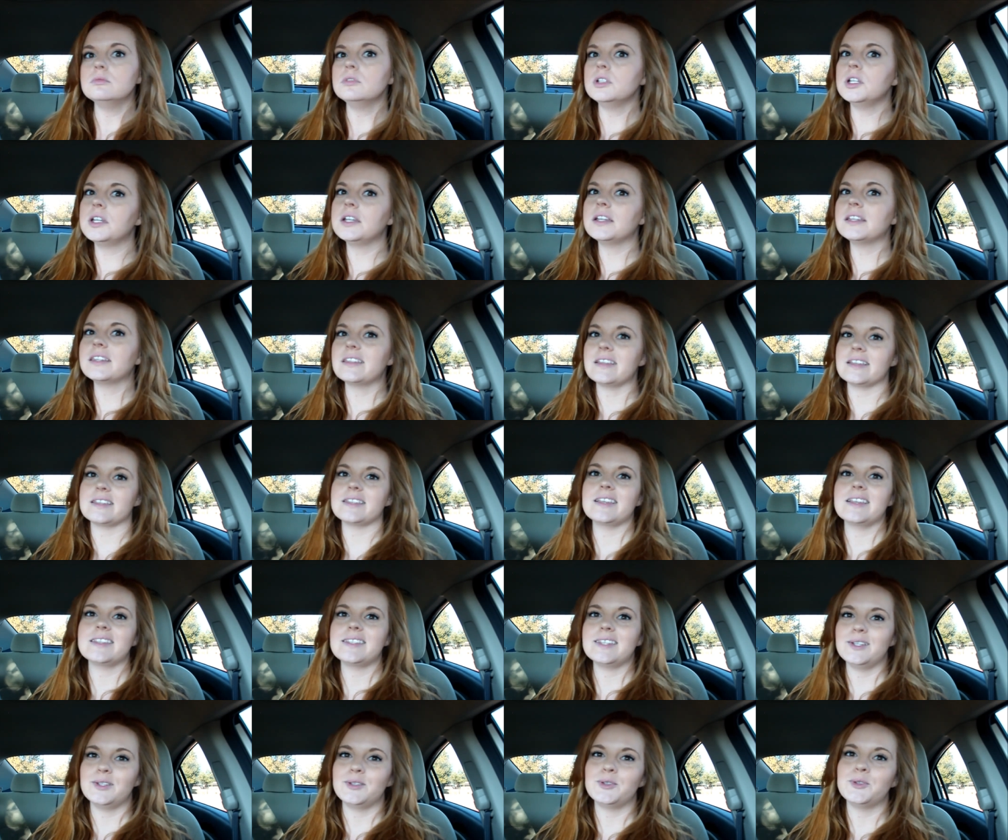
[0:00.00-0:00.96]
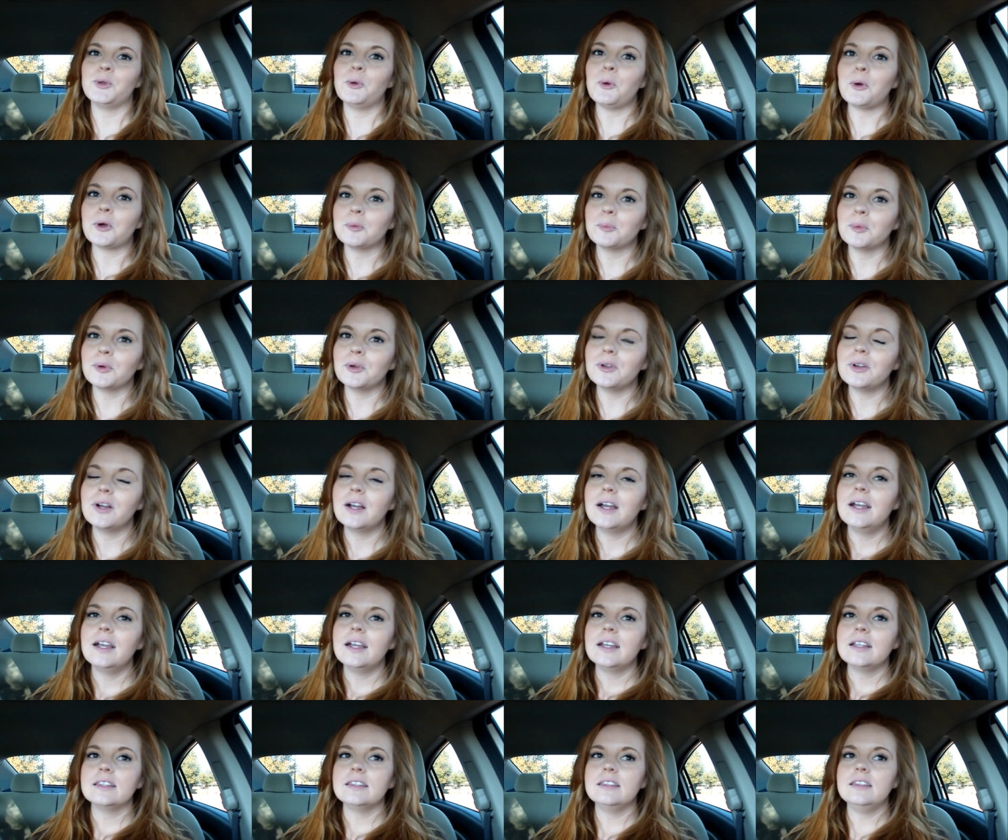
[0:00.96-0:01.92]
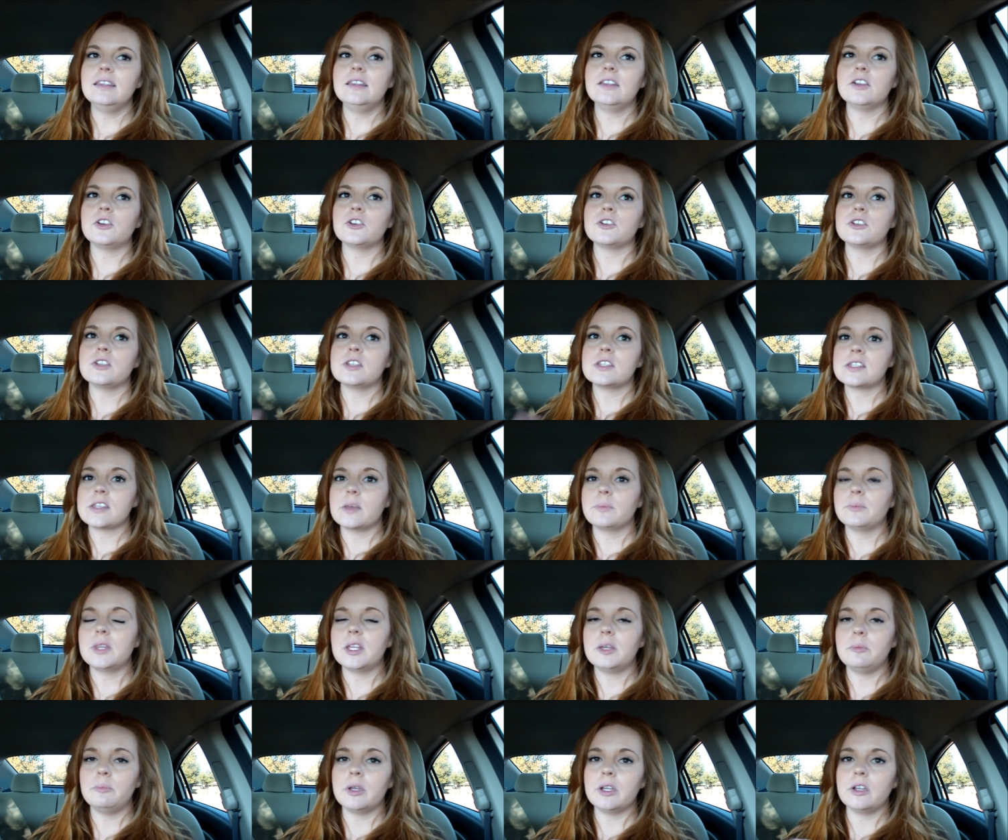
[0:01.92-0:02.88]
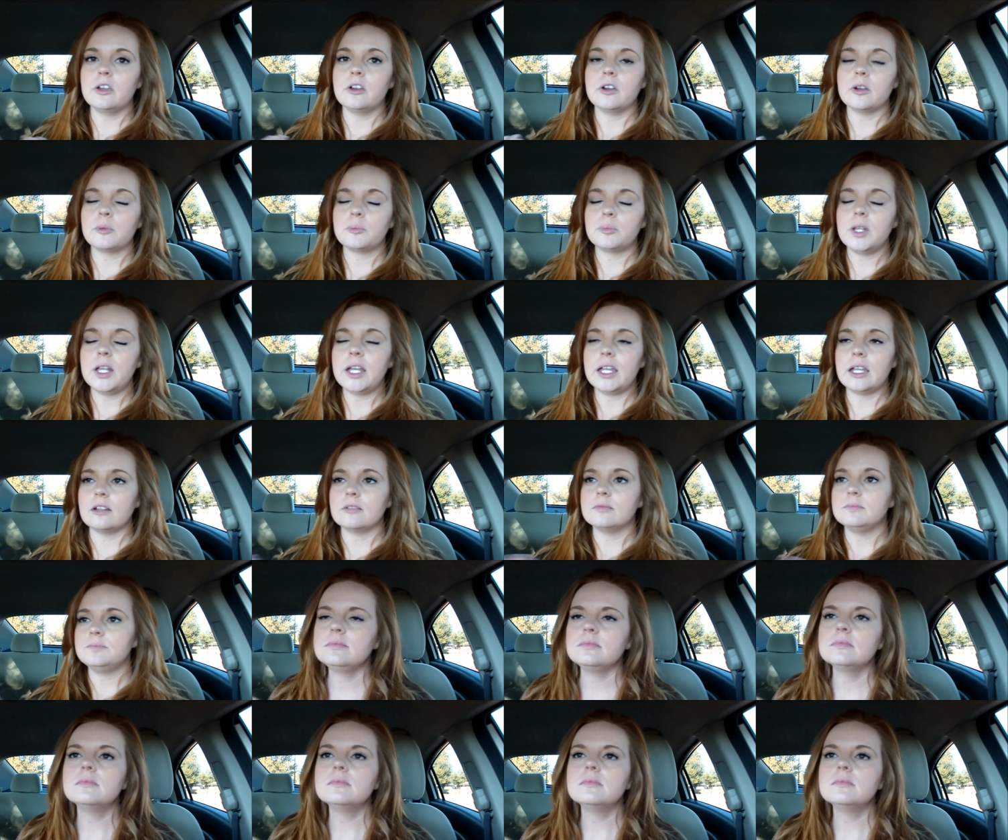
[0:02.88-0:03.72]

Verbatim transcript: this isn't normal. There is something bigger at play.